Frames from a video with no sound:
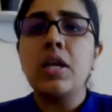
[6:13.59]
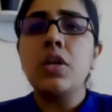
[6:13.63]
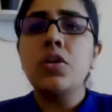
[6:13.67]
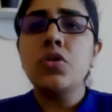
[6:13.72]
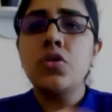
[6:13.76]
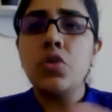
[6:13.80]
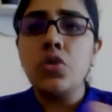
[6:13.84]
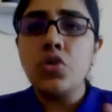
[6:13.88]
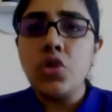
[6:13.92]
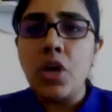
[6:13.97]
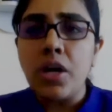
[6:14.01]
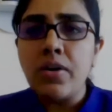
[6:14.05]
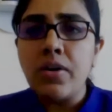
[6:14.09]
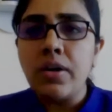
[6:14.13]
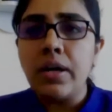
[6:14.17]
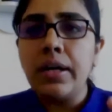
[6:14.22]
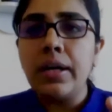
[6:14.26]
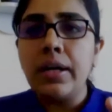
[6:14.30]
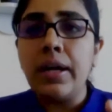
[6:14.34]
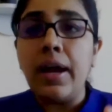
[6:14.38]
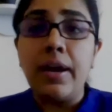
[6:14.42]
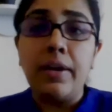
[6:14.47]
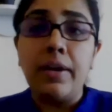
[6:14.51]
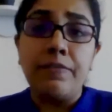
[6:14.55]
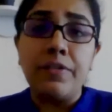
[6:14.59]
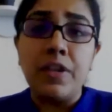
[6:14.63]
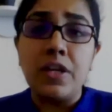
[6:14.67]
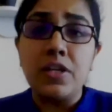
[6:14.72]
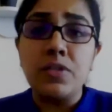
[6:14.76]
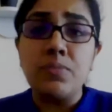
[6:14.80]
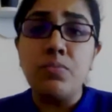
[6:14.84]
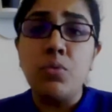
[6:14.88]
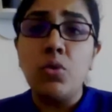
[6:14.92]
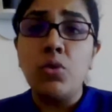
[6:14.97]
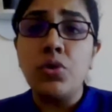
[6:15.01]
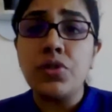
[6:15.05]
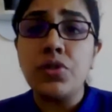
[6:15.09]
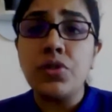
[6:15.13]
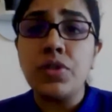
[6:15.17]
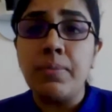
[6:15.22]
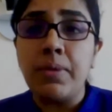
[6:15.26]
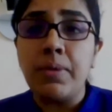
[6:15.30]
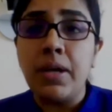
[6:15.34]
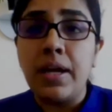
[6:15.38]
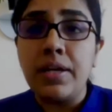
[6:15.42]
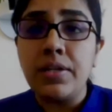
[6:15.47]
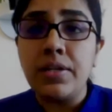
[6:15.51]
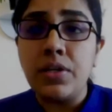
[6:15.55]
So generally, and if there's mood
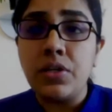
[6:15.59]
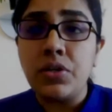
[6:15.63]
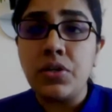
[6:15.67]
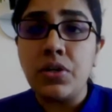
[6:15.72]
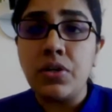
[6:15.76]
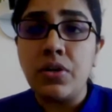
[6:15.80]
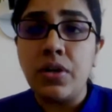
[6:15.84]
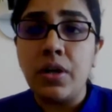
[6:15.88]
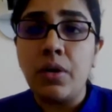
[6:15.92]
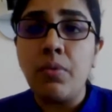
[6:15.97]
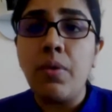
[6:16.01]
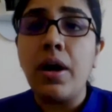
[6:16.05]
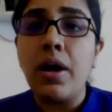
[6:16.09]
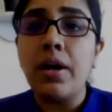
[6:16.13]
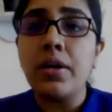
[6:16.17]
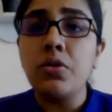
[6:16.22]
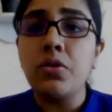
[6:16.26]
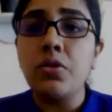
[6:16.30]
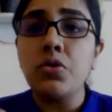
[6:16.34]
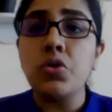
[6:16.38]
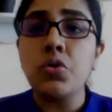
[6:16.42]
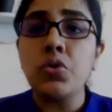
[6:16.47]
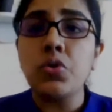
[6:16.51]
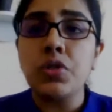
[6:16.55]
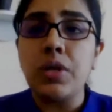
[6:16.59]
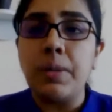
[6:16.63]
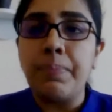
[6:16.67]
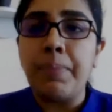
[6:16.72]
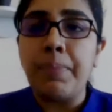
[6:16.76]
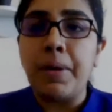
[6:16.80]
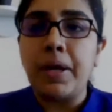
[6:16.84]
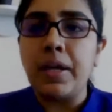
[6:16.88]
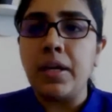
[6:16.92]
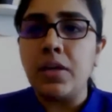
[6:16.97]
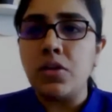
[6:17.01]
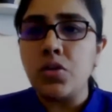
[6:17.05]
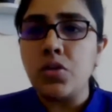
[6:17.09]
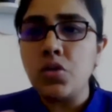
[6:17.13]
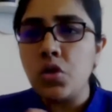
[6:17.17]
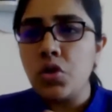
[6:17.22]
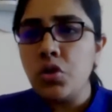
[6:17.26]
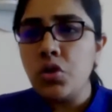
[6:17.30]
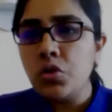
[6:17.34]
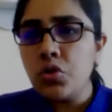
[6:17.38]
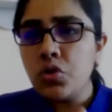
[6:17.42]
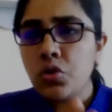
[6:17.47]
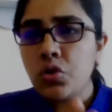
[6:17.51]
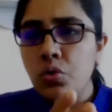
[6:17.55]
stabilization required, you choose Depakine. So
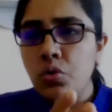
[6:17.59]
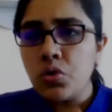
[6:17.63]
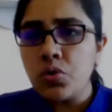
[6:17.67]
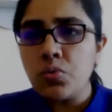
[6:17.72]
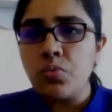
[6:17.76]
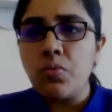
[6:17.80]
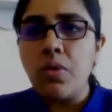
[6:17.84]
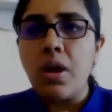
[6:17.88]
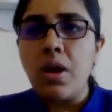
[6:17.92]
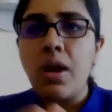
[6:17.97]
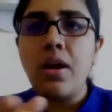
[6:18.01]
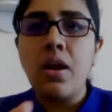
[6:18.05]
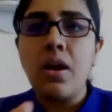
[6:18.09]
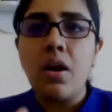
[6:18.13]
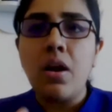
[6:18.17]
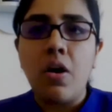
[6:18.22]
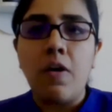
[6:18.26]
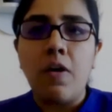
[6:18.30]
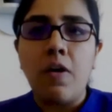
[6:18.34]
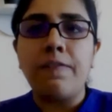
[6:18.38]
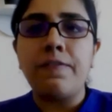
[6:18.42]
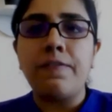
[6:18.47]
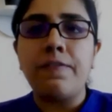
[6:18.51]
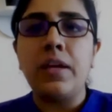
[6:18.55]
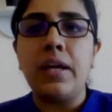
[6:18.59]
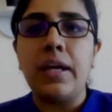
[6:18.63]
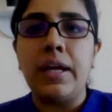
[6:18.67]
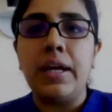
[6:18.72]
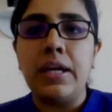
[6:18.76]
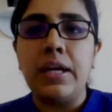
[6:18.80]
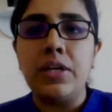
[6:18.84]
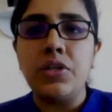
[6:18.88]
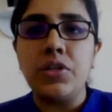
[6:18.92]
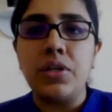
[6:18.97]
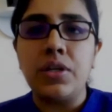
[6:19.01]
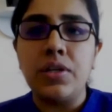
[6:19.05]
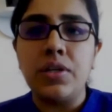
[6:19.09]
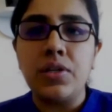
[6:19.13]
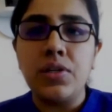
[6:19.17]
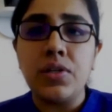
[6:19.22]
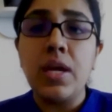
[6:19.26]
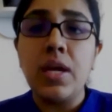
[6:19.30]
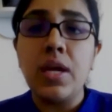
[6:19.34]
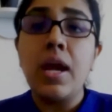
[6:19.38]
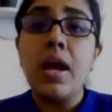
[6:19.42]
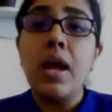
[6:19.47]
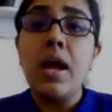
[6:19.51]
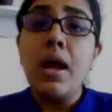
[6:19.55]
you choose one of the agents
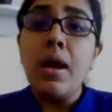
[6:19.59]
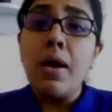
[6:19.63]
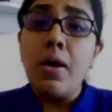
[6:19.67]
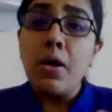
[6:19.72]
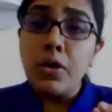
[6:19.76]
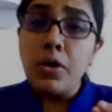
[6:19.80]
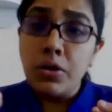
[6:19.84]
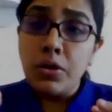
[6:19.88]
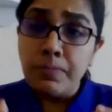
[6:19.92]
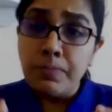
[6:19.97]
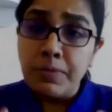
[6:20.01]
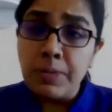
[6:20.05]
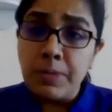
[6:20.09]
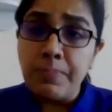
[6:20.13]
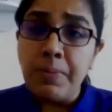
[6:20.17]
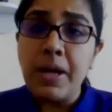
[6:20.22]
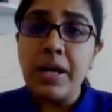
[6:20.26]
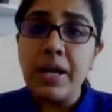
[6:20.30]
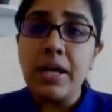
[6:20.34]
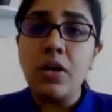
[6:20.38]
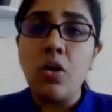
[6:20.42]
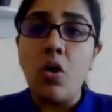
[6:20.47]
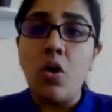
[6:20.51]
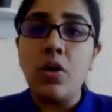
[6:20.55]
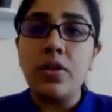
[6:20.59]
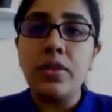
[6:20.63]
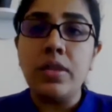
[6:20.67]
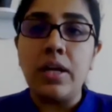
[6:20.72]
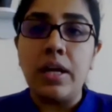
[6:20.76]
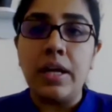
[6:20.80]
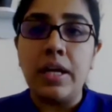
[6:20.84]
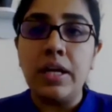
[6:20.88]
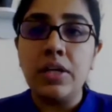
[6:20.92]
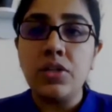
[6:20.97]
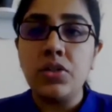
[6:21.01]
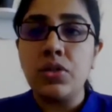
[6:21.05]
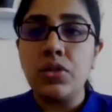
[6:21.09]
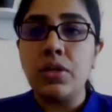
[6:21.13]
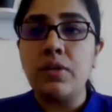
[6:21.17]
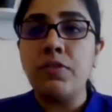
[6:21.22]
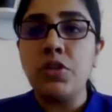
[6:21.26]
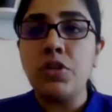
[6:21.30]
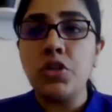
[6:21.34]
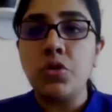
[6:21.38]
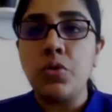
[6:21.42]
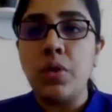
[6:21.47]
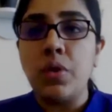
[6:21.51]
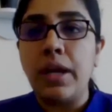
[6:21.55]
depending on the history
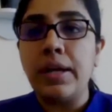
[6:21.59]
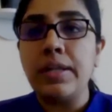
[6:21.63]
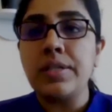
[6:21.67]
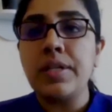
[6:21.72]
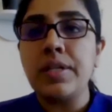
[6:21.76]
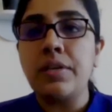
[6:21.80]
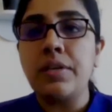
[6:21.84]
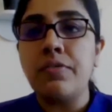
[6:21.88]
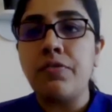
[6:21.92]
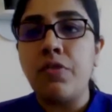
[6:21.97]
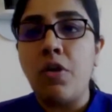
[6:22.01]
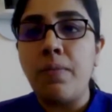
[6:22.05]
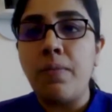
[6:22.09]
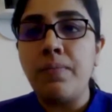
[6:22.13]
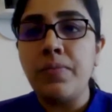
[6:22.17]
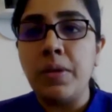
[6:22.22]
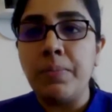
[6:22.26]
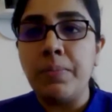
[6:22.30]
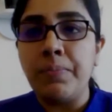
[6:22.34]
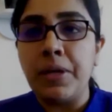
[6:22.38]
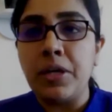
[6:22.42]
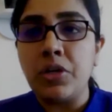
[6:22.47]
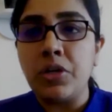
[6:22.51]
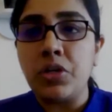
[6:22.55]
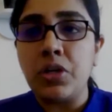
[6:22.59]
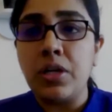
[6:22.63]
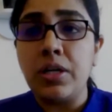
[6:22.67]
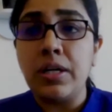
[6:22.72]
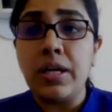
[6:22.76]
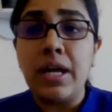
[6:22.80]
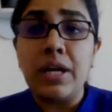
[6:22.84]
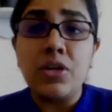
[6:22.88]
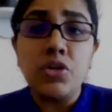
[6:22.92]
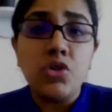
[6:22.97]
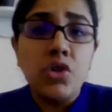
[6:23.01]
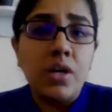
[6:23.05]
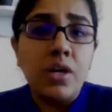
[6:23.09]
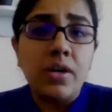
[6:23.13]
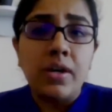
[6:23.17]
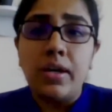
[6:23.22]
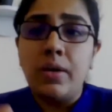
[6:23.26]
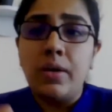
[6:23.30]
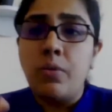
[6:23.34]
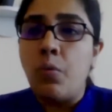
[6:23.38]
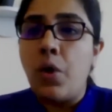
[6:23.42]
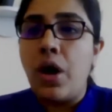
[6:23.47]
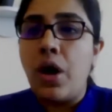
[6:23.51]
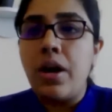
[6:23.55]
which you elicit from the patient and
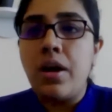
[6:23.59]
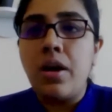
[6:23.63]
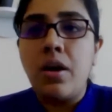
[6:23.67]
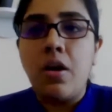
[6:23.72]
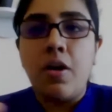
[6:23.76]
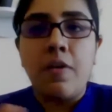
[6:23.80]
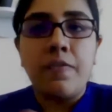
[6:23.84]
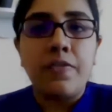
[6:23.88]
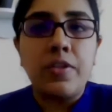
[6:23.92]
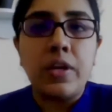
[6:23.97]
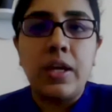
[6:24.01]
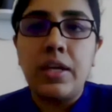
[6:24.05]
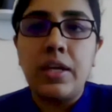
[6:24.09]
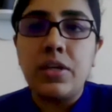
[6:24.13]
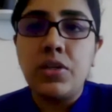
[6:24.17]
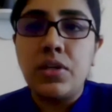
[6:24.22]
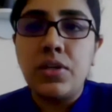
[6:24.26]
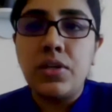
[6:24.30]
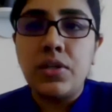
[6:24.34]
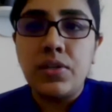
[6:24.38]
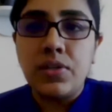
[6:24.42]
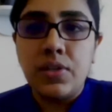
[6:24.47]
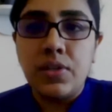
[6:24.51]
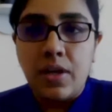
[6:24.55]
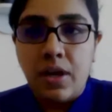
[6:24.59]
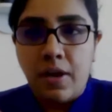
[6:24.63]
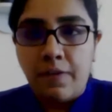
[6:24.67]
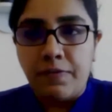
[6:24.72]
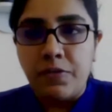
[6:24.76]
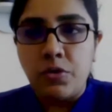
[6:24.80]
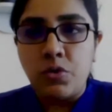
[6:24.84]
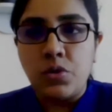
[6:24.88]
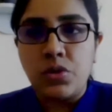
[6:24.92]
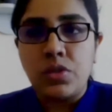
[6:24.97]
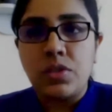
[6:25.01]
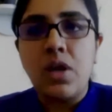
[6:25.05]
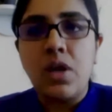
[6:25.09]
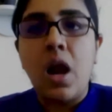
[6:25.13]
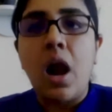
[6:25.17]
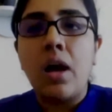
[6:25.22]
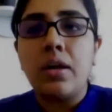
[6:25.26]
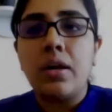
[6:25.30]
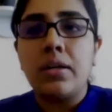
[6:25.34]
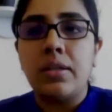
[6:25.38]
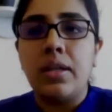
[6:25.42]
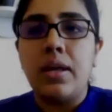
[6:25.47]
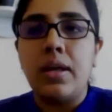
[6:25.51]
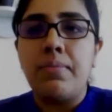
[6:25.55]
generally one of the agent is enough you
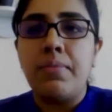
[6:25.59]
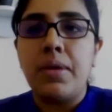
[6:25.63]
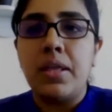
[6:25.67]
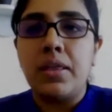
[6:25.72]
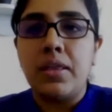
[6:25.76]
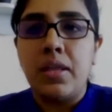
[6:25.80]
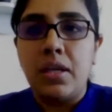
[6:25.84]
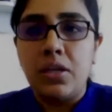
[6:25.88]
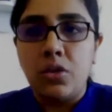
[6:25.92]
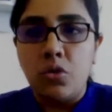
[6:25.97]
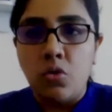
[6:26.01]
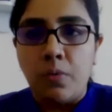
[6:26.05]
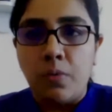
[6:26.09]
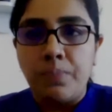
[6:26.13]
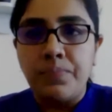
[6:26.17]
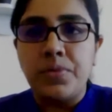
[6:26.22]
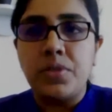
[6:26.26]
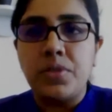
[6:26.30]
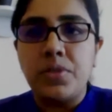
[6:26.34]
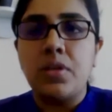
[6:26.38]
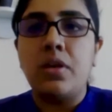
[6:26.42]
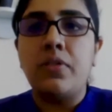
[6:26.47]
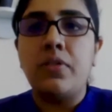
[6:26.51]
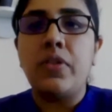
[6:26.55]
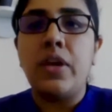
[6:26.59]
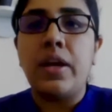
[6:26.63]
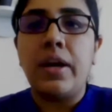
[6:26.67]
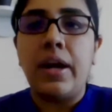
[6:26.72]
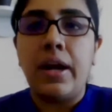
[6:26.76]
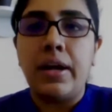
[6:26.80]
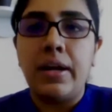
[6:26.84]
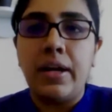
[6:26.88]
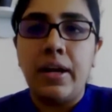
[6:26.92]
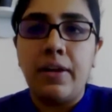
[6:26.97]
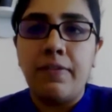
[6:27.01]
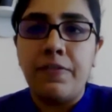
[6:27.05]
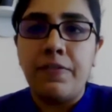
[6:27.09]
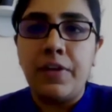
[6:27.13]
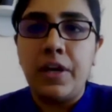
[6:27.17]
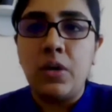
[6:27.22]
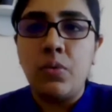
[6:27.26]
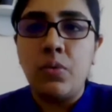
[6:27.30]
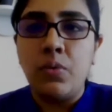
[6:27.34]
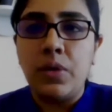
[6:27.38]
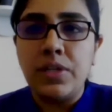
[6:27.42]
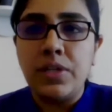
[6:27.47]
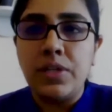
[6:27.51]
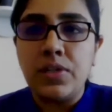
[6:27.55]
start them and then you observe their headache
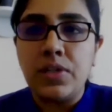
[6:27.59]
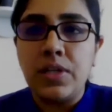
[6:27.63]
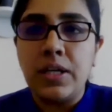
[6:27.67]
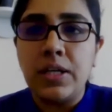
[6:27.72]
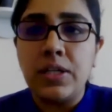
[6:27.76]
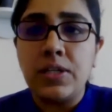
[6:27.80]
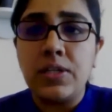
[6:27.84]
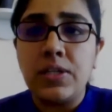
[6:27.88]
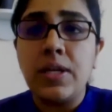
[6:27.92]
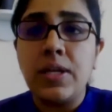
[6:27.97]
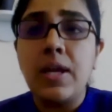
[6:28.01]
frequencies